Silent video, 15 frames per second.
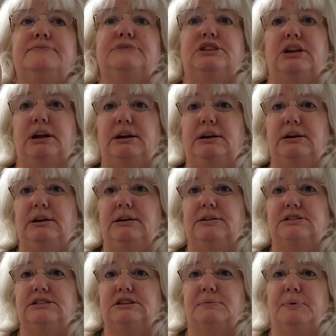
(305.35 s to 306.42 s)
Say
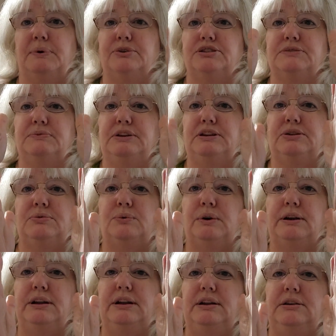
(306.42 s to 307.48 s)
it's supposed to be
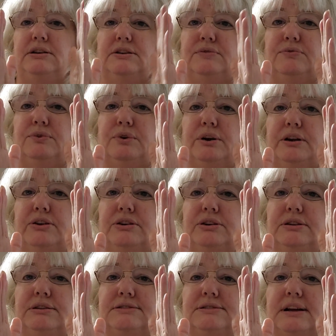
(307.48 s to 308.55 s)
20 to 4
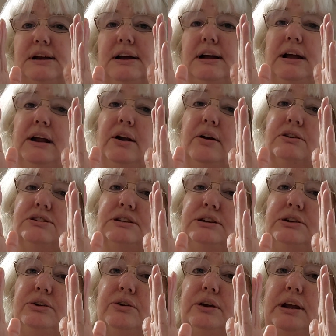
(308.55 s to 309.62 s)
inches, and all of a sudden
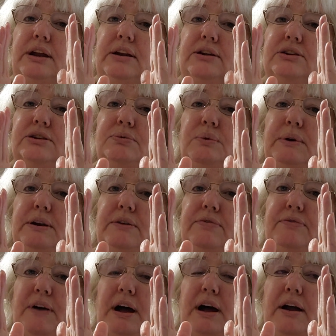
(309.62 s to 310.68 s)
you're getting
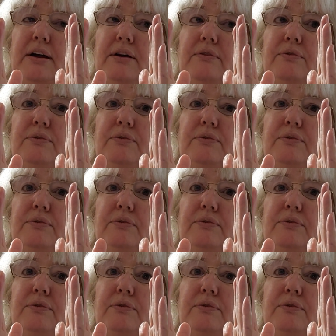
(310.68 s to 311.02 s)
25.